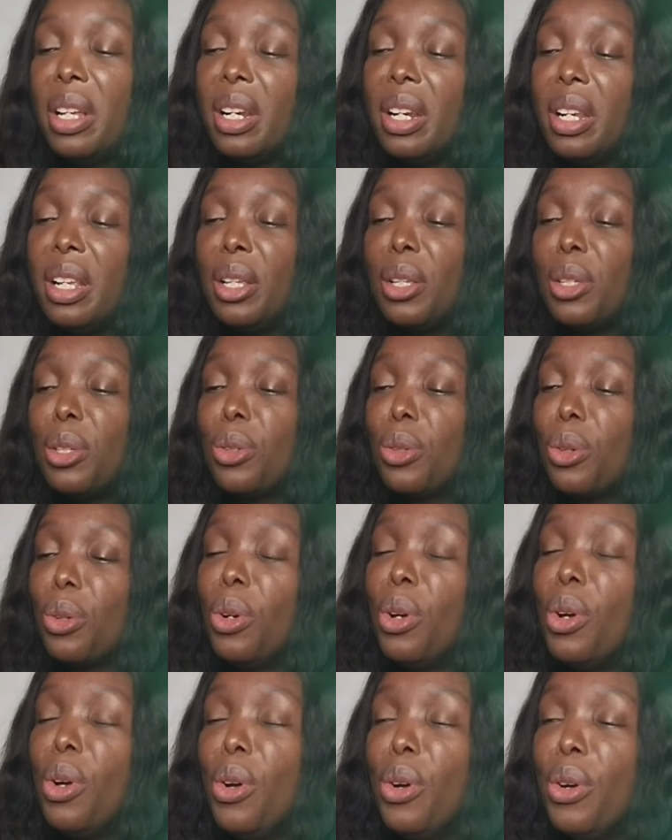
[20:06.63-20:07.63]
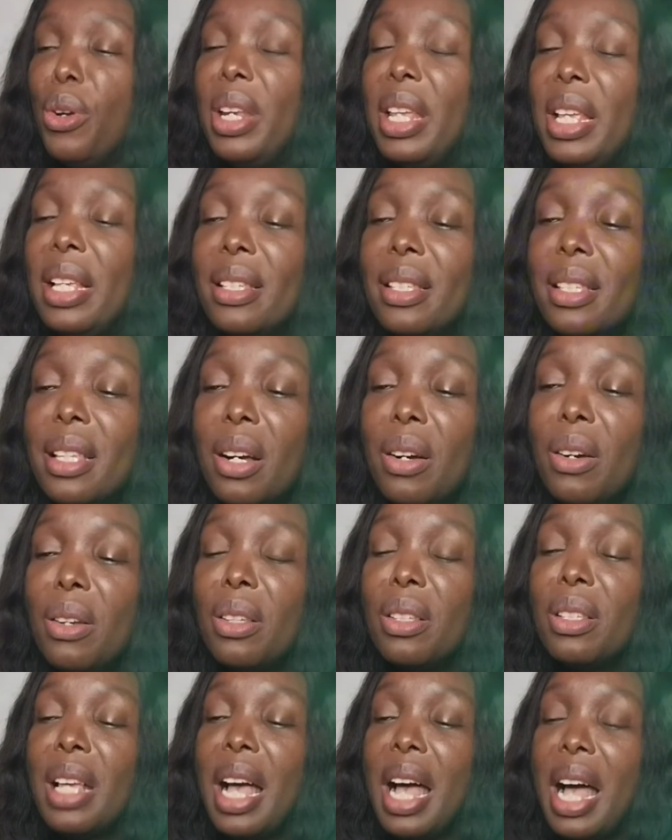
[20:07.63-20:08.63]
leads to these
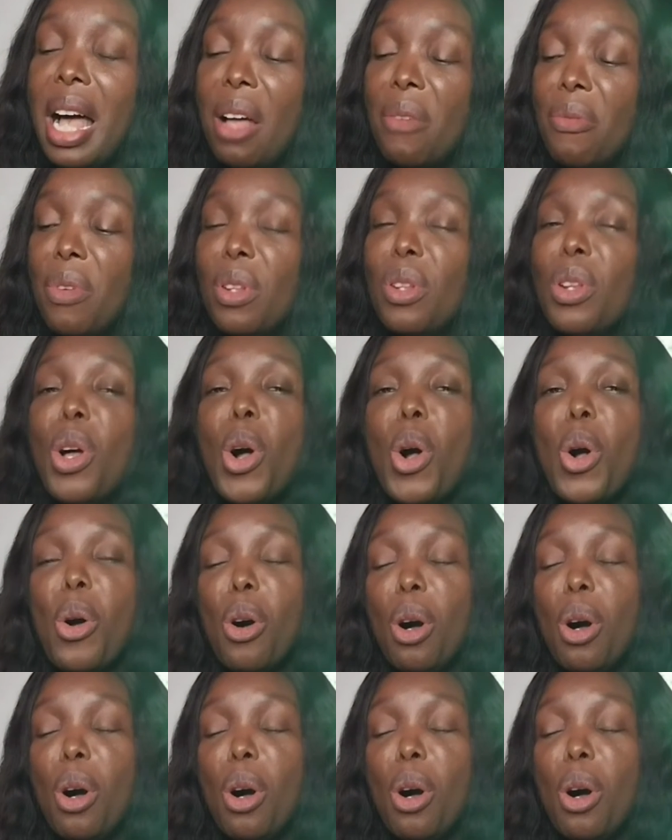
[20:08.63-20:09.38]
cells having